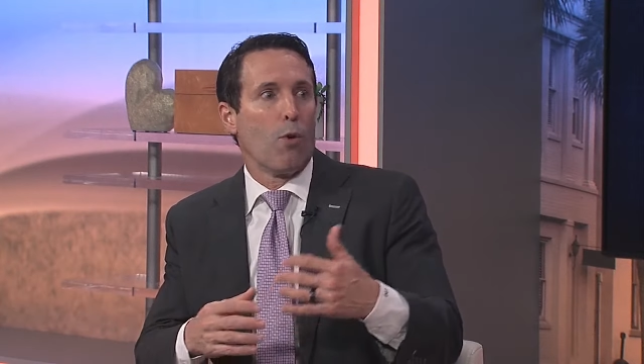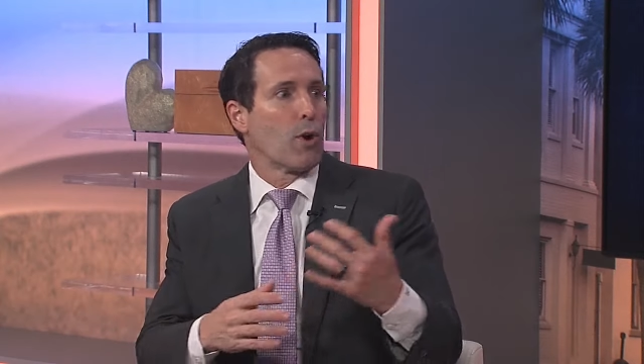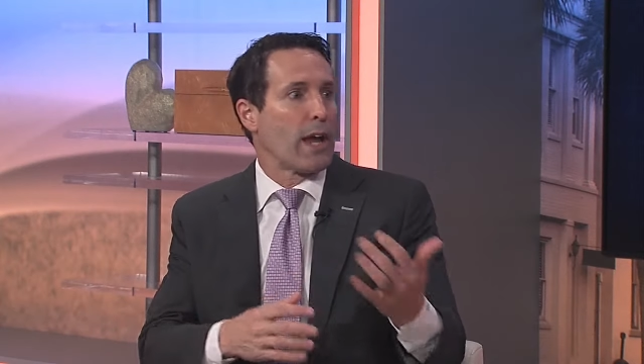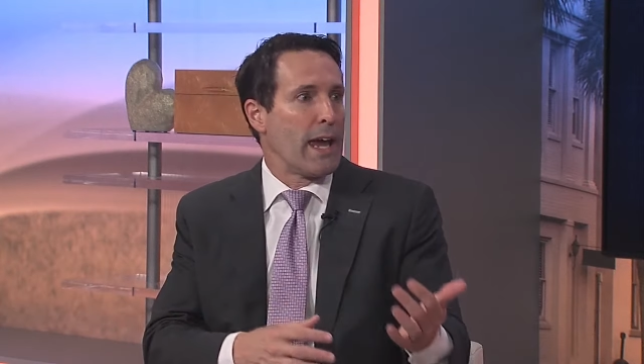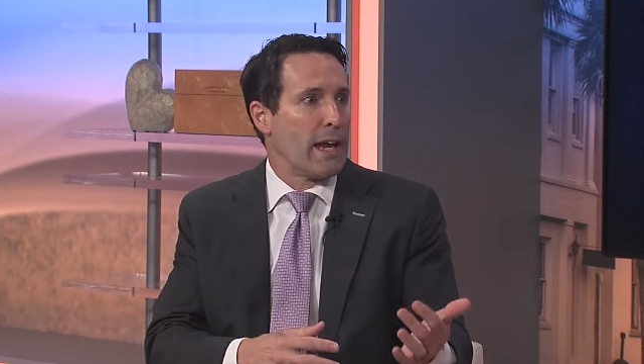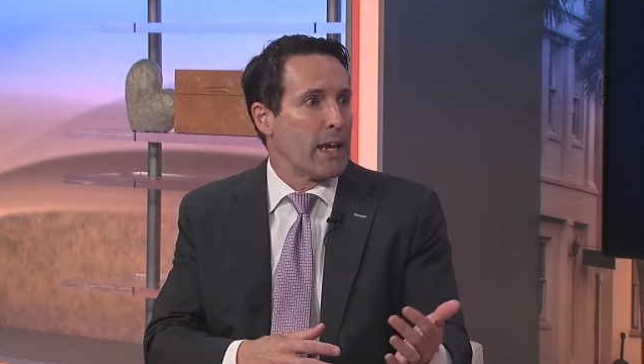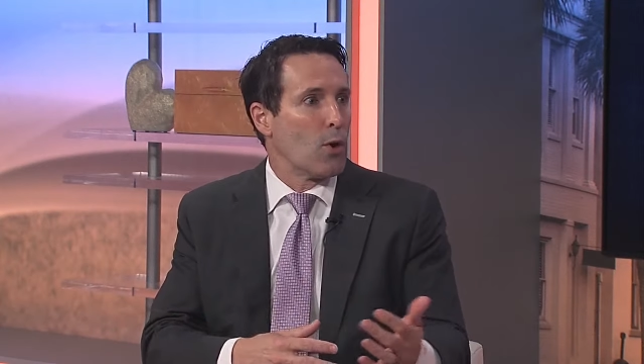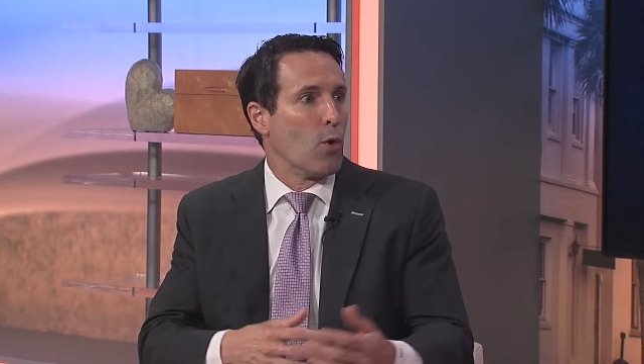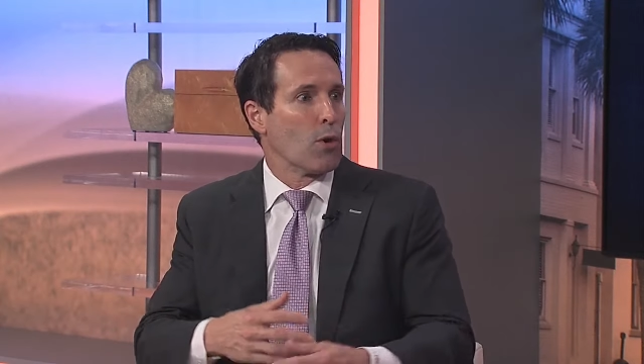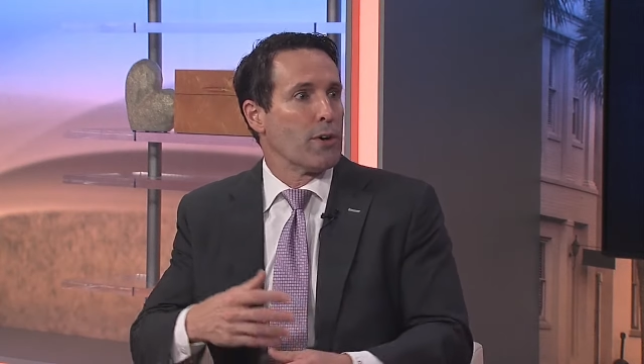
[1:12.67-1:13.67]

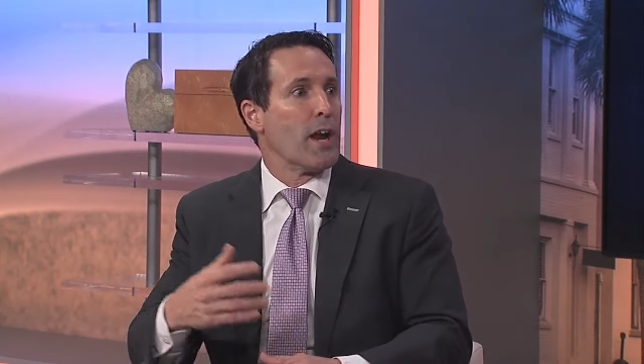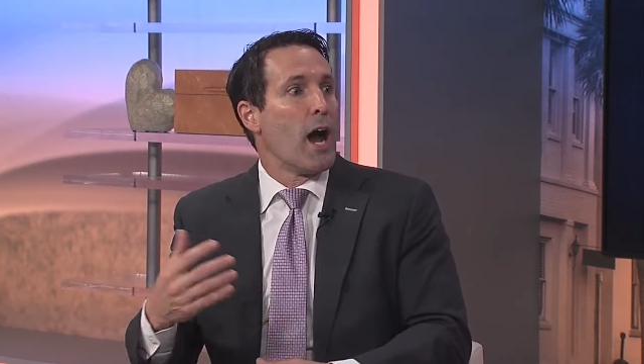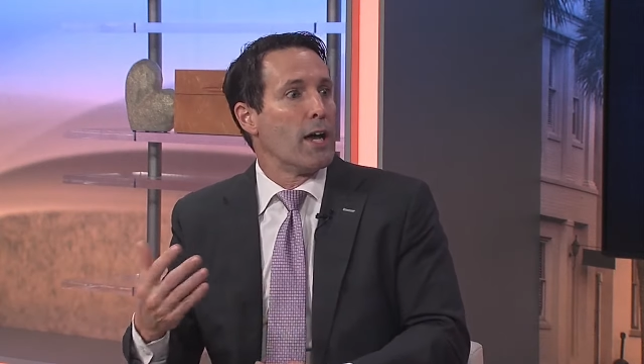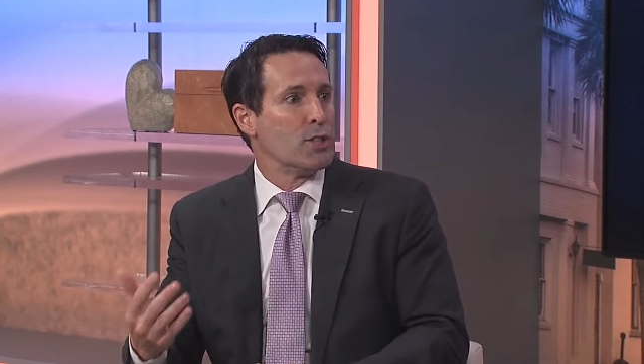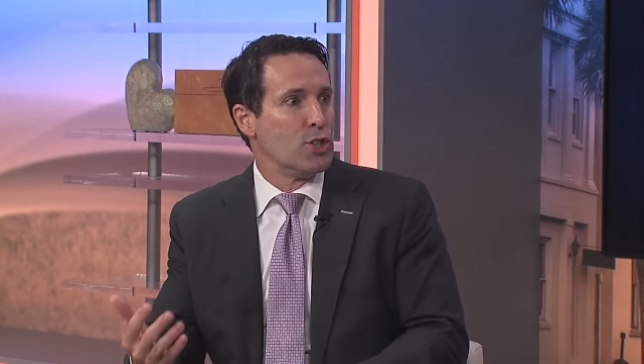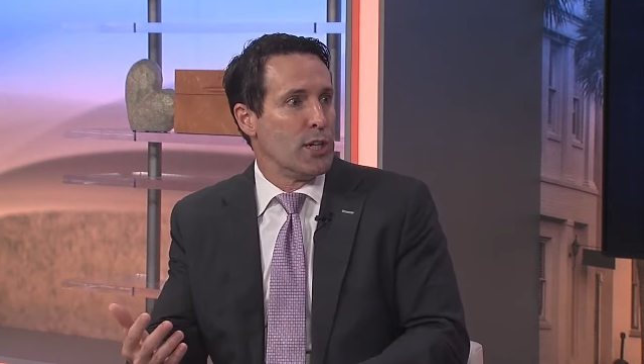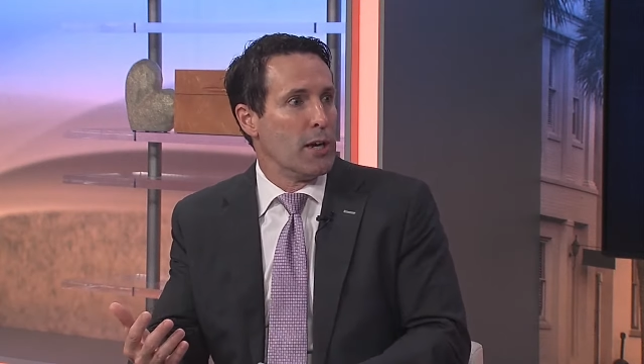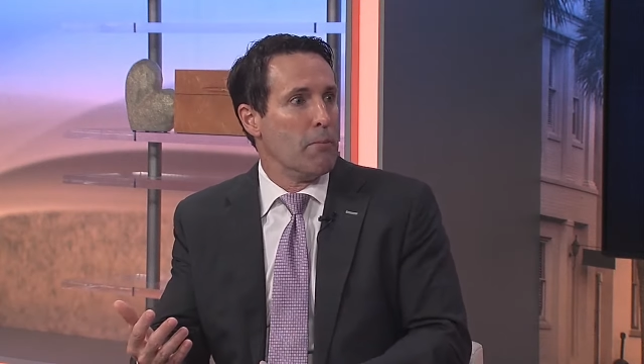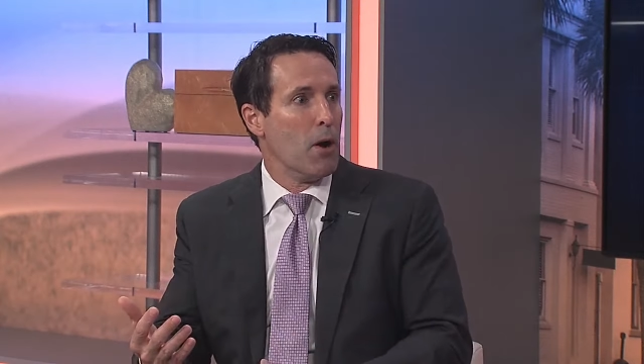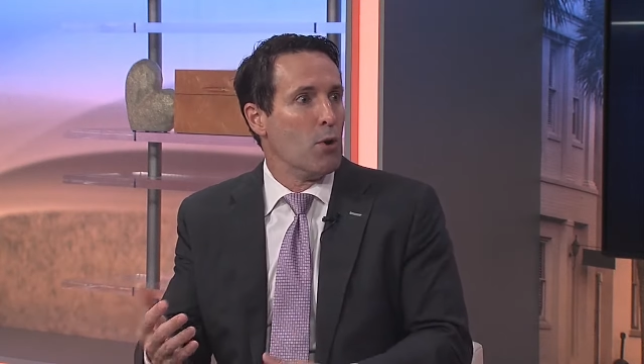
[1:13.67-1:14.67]
organic or
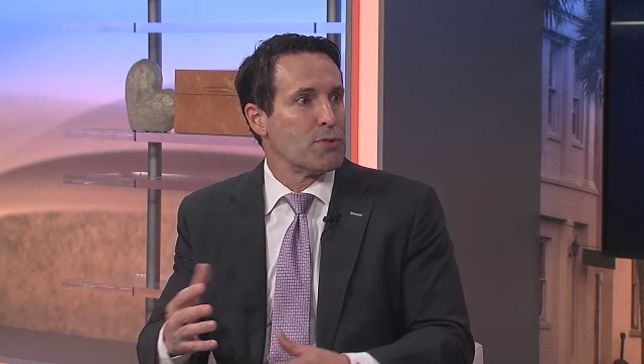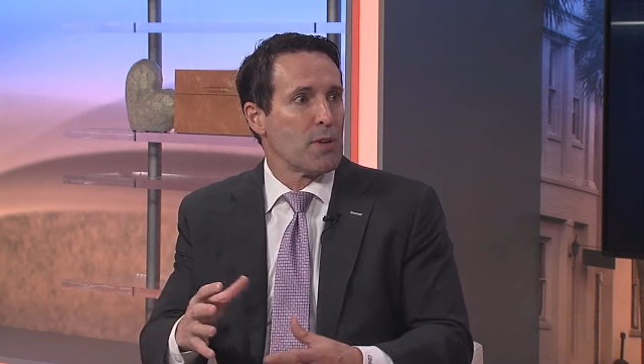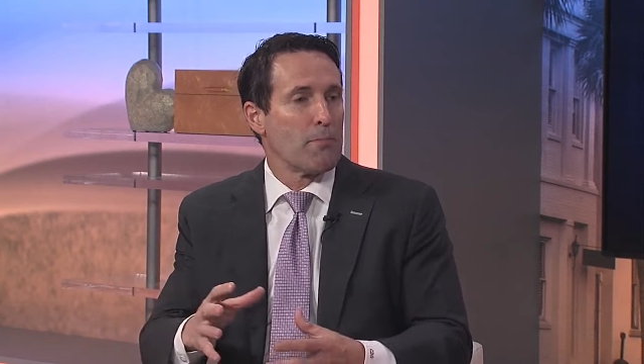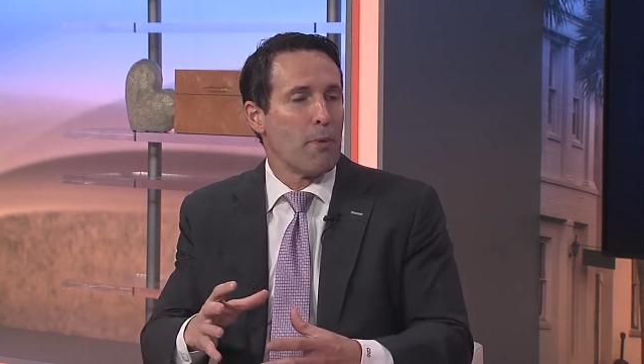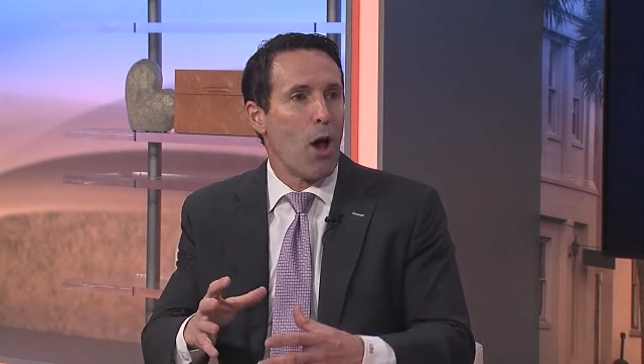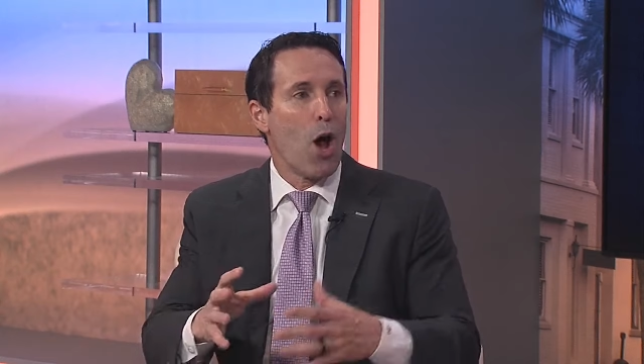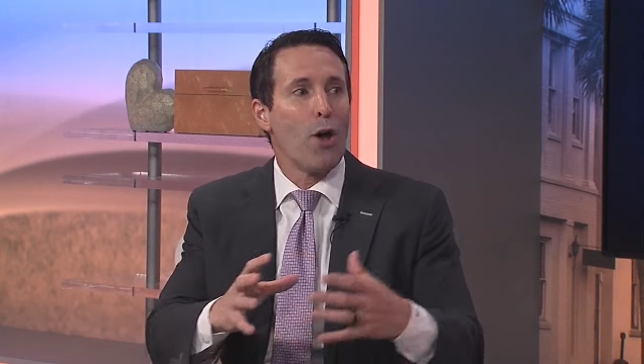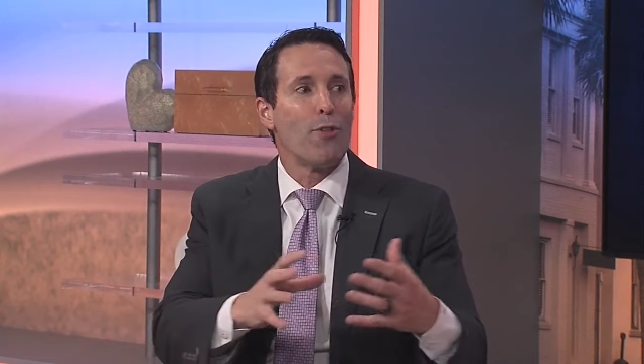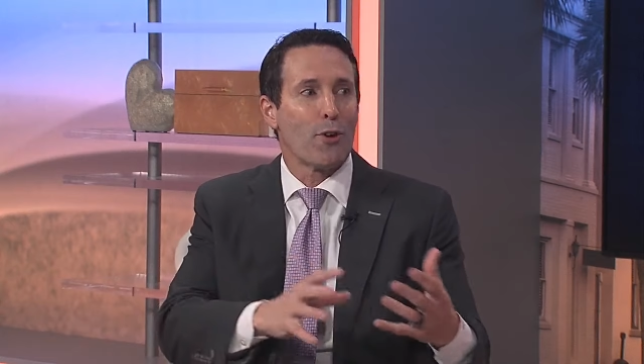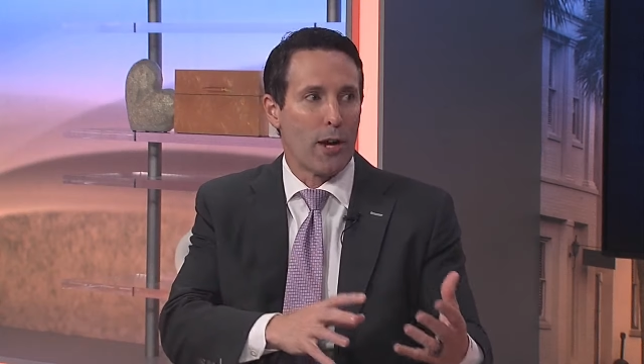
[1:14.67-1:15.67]
non-GMO, some
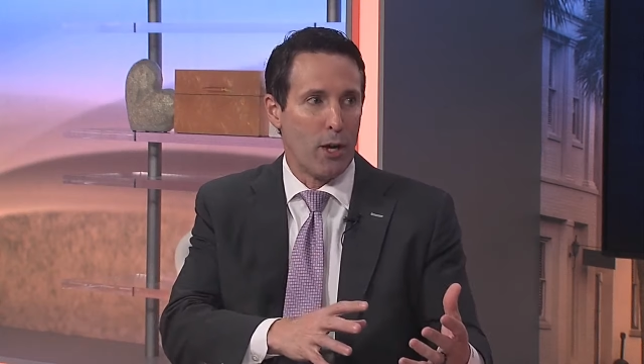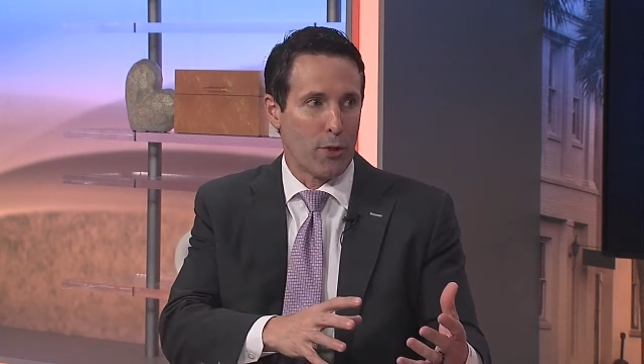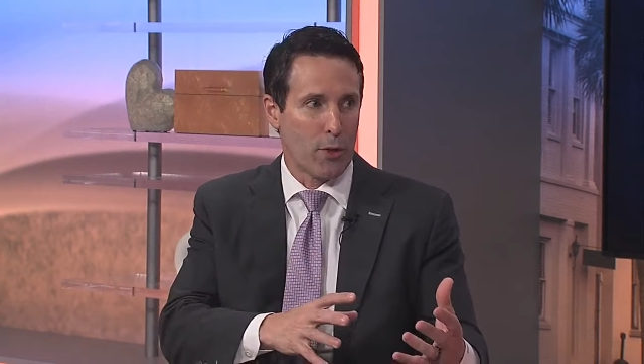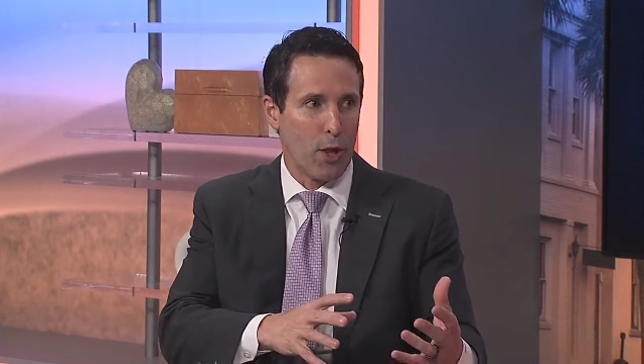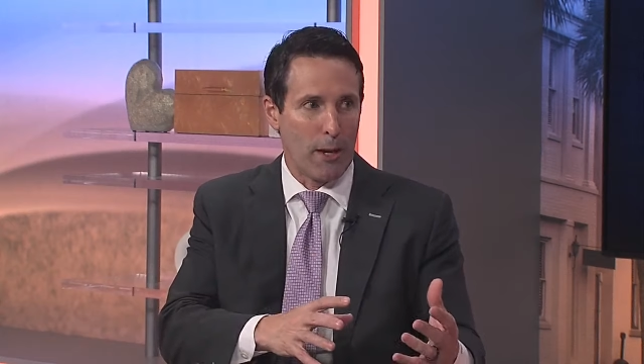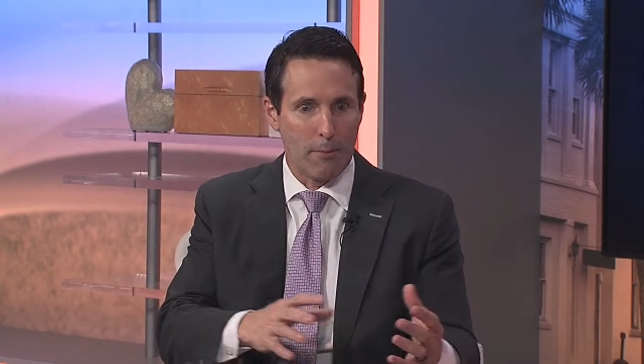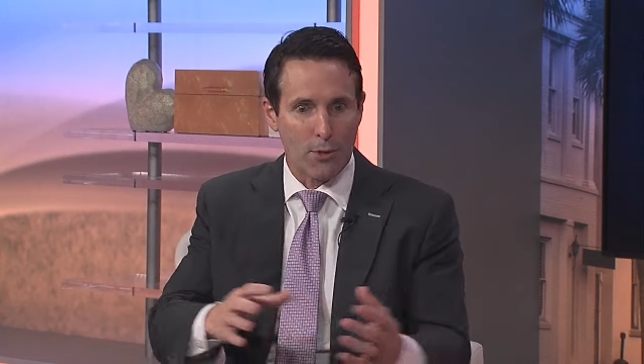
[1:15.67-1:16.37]
other health claim to